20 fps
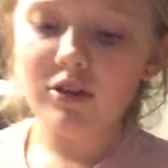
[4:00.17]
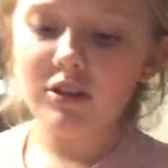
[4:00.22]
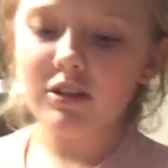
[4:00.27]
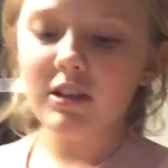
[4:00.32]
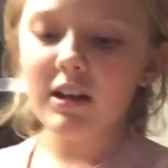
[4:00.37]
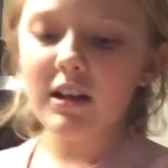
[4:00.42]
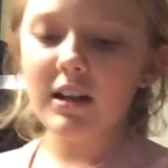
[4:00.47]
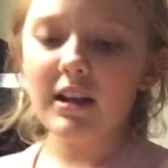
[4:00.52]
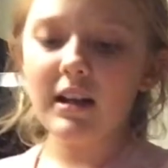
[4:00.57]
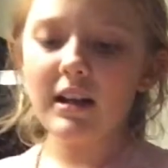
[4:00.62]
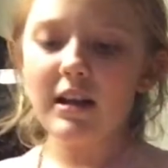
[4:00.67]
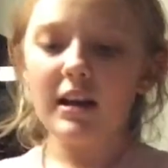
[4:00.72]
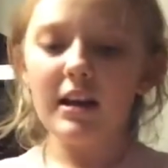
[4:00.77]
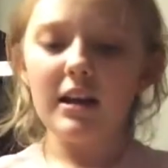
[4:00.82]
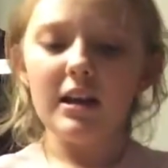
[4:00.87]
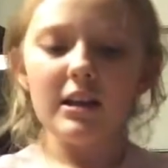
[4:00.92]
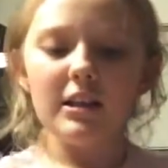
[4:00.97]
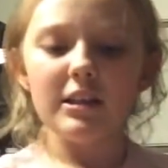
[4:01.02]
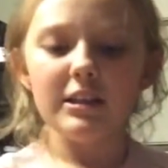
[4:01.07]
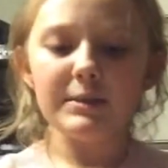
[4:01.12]
just gonna
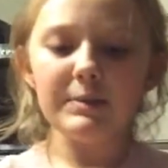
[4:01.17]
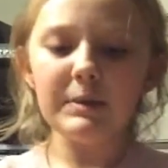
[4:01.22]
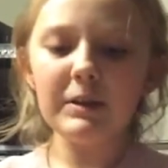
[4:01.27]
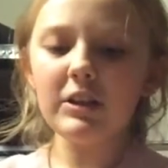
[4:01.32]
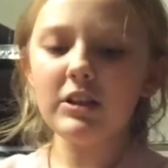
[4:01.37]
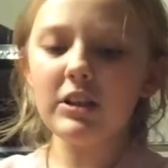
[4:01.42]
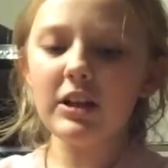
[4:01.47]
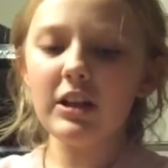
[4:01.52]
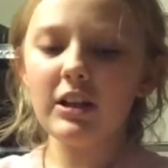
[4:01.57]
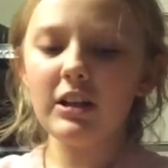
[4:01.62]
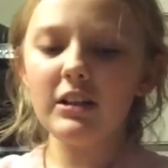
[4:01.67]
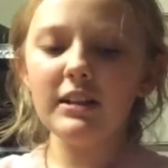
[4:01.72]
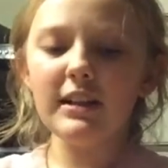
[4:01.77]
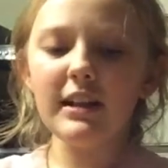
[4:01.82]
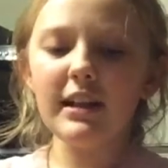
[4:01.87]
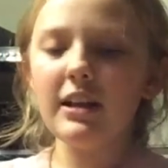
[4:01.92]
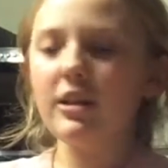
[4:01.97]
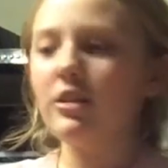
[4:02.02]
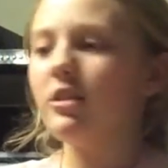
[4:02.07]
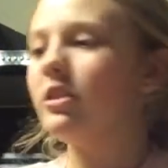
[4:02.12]
sprinkle it a
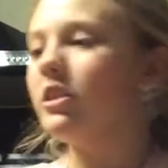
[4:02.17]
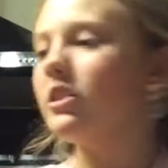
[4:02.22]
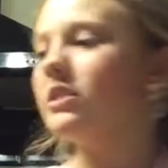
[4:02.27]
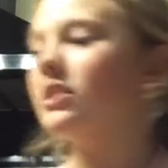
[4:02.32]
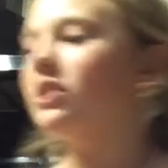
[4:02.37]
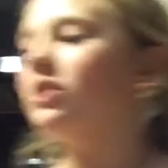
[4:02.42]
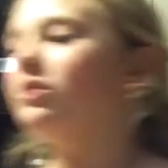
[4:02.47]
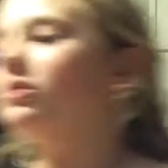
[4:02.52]
little because it